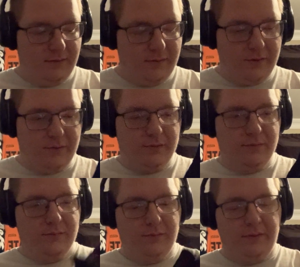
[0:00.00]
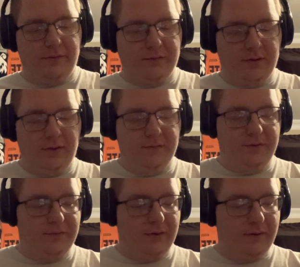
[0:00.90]
or whatever gloves
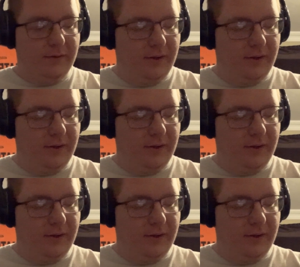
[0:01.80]
you want.